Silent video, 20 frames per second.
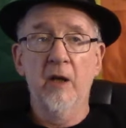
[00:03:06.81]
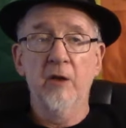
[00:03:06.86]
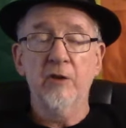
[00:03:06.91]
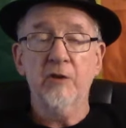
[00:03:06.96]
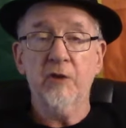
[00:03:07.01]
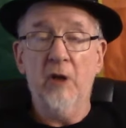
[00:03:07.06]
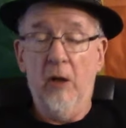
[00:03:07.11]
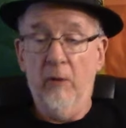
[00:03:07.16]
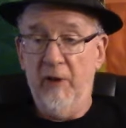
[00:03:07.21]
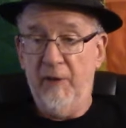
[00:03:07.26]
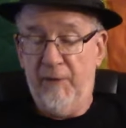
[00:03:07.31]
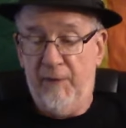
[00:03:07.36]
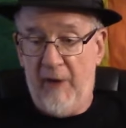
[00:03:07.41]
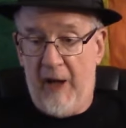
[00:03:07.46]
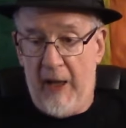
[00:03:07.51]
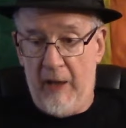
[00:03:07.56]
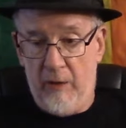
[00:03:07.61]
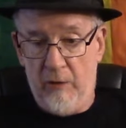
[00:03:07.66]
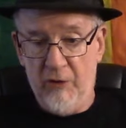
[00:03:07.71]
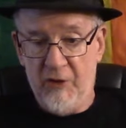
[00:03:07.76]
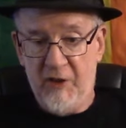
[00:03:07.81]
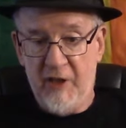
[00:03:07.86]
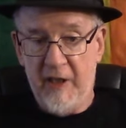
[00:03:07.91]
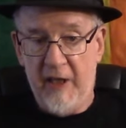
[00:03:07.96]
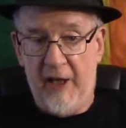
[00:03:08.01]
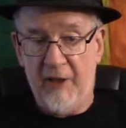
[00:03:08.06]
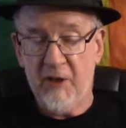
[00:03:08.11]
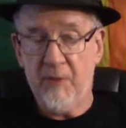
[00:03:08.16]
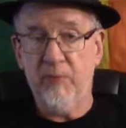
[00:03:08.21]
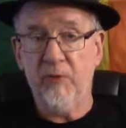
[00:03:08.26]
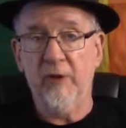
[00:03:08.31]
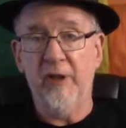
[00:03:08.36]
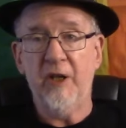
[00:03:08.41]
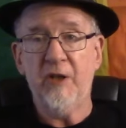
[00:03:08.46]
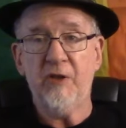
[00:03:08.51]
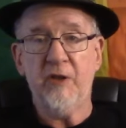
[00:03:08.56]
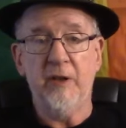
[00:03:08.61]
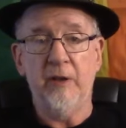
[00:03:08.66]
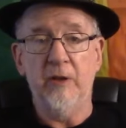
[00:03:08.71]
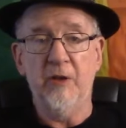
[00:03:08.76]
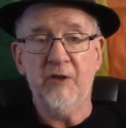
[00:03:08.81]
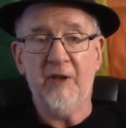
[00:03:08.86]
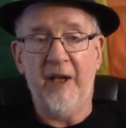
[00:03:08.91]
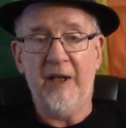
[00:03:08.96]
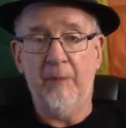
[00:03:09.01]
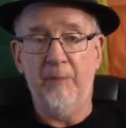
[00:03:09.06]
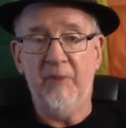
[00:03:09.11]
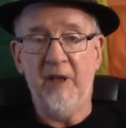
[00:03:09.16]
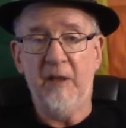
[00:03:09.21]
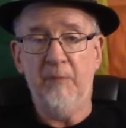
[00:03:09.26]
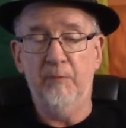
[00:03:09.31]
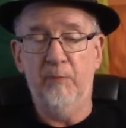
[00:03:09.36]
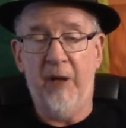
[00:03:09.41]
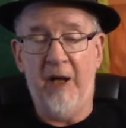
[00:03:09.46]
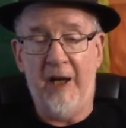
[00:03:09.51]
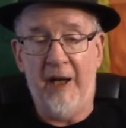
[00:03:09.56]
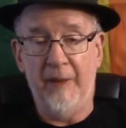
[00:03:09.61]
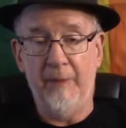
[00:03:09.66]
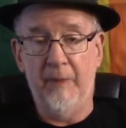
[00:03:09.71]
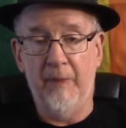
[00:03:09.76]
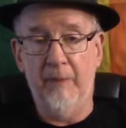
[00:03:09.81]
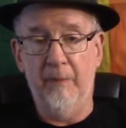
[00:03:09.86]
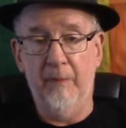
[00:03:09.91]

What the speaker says: So it follows the exploits, and there's like a big pot